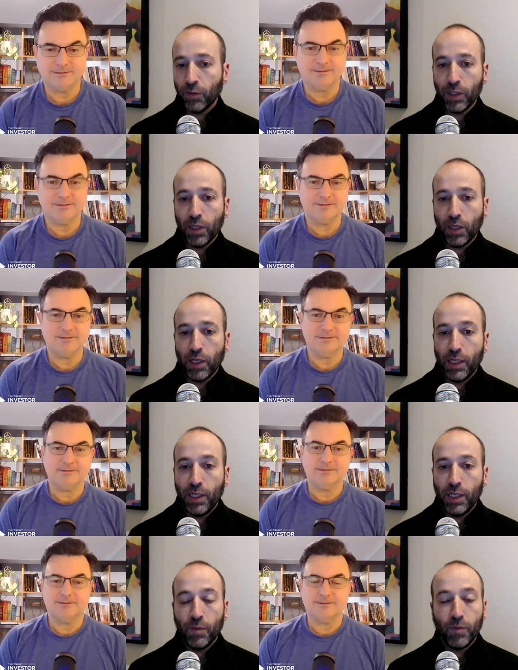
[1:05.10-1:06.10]
Speaker 1: Owen.
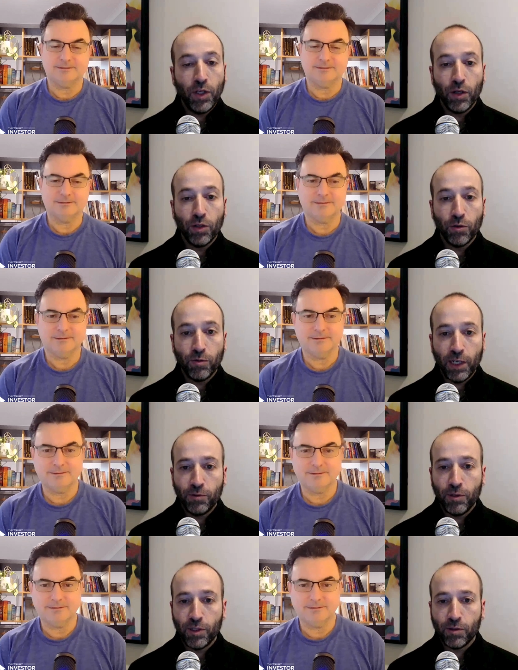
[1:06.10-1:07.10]
I am the owner of
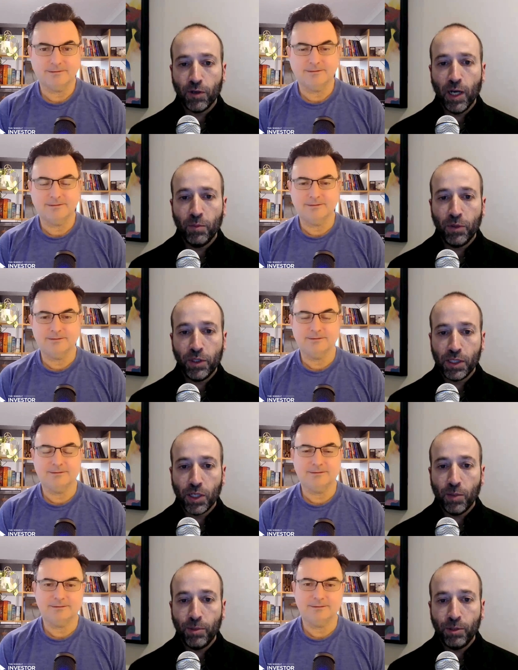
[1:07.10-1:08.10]
Hunter and Scribe, which is a
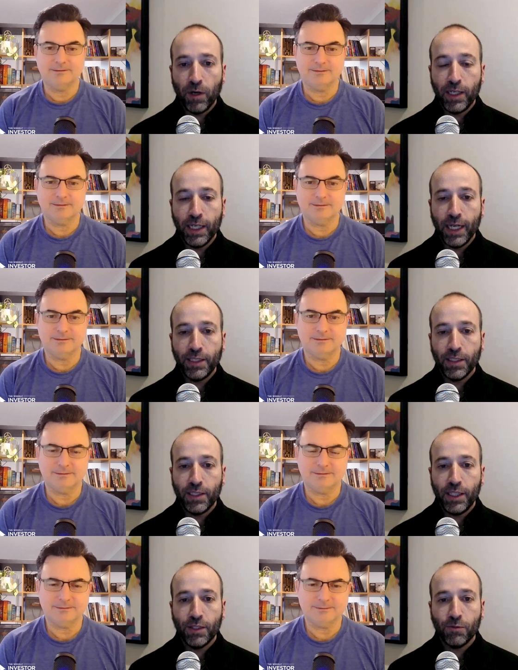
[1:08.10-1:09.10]
copywriting
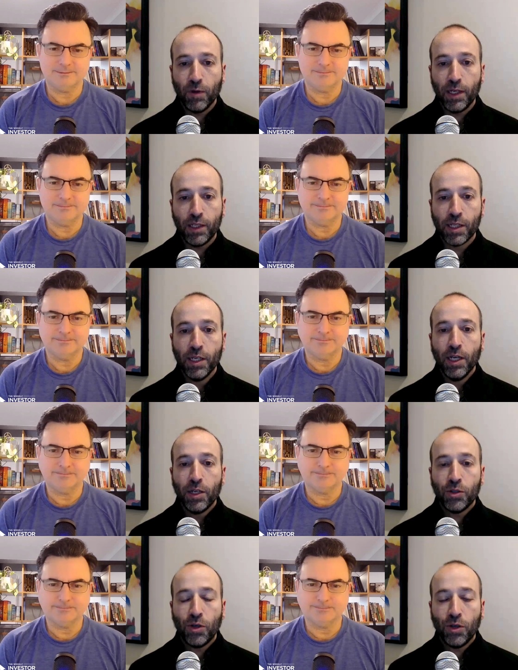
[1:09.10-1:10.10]
agency that writes
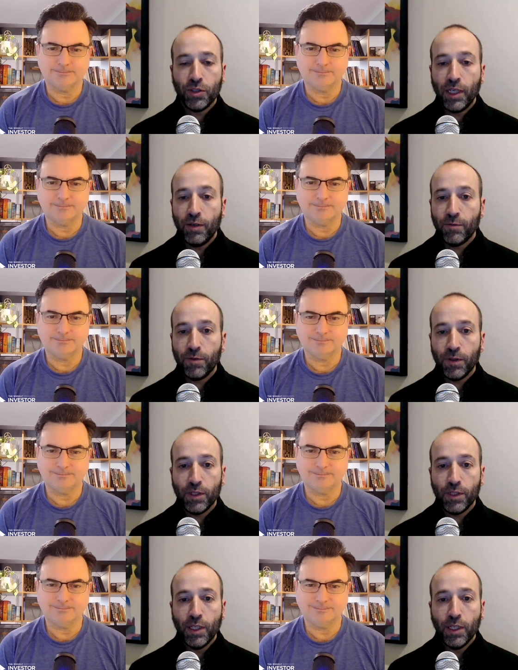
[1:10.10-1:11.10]
content
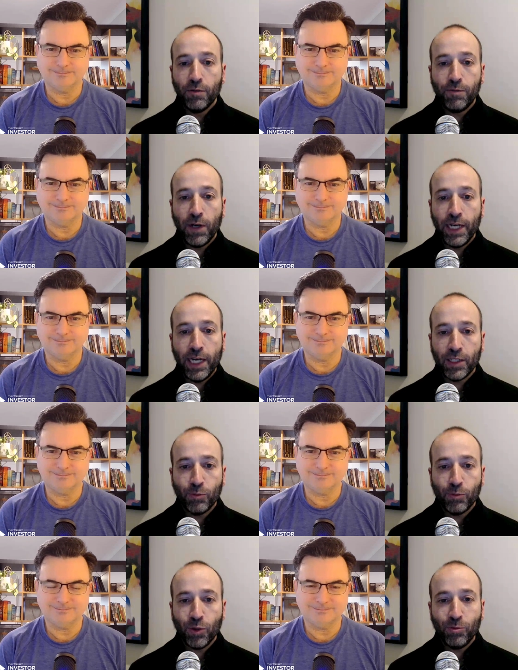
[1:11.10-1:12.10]
for finance
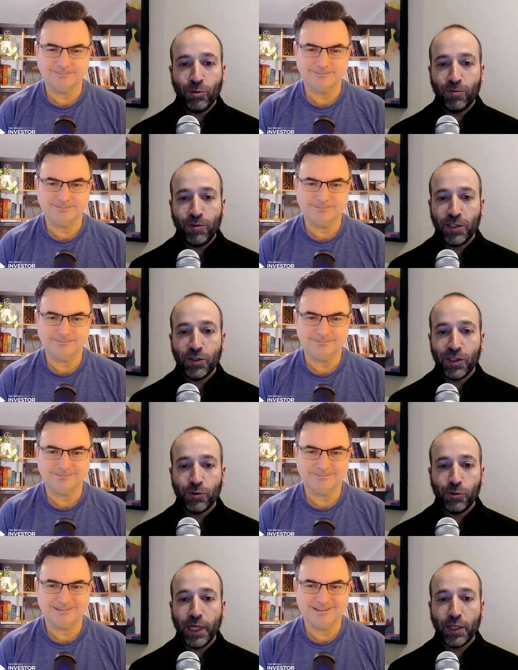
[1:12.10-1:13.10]
and property professionals
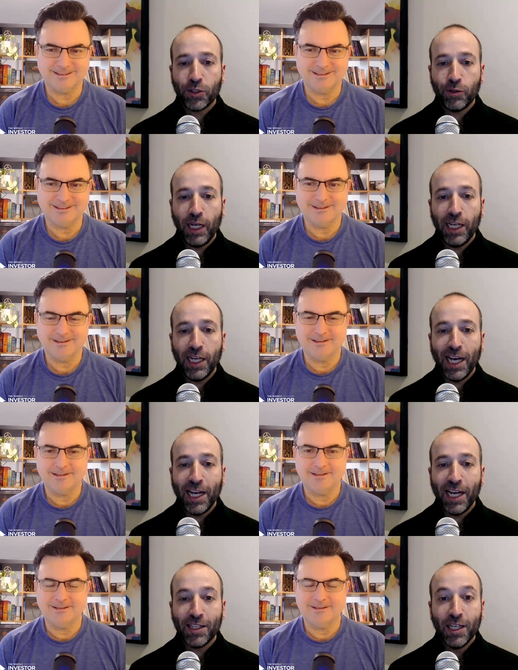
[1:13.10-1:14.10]
throughout Australia.
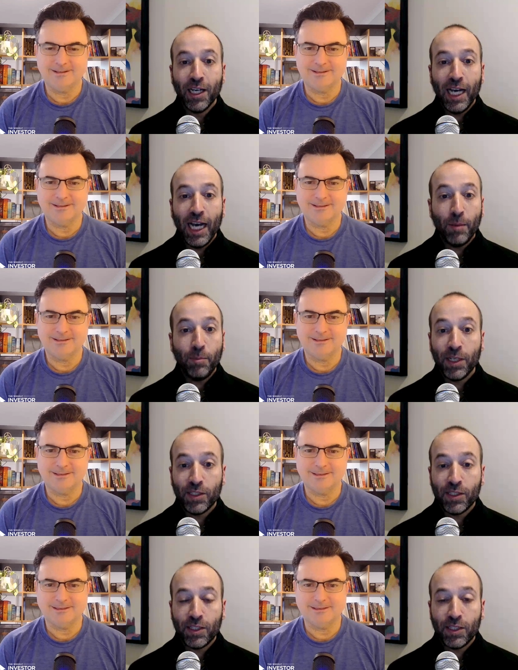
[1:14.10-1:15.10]
And our
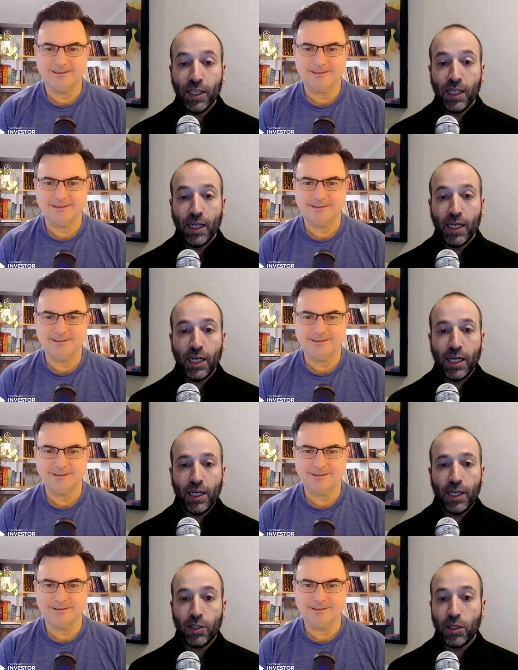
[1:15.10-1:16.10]
biggest
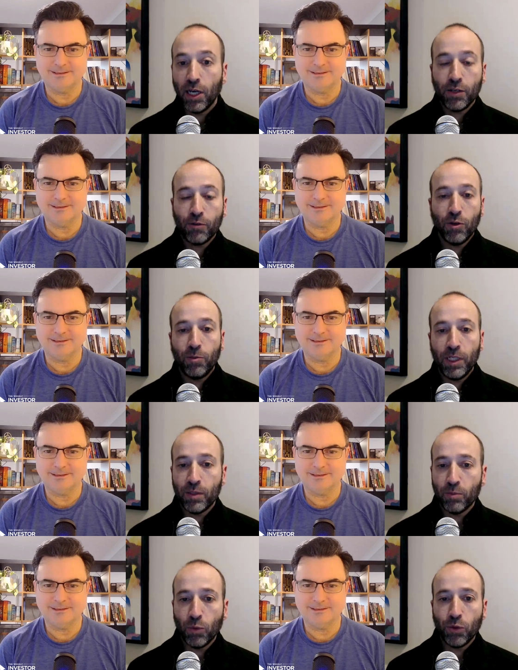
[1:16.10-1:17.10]
uh, client group
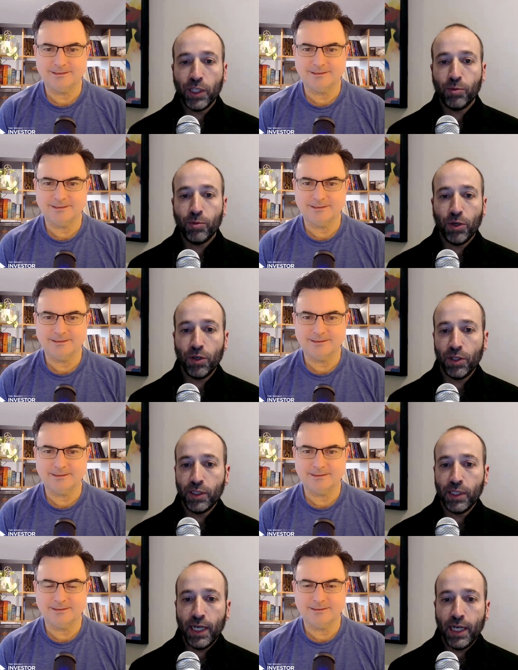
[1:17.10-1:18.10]
is mortgage
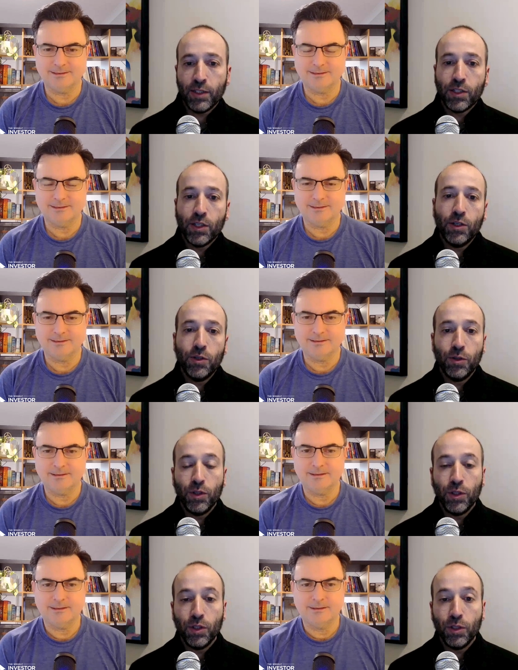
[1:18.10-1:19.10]
brokers. And so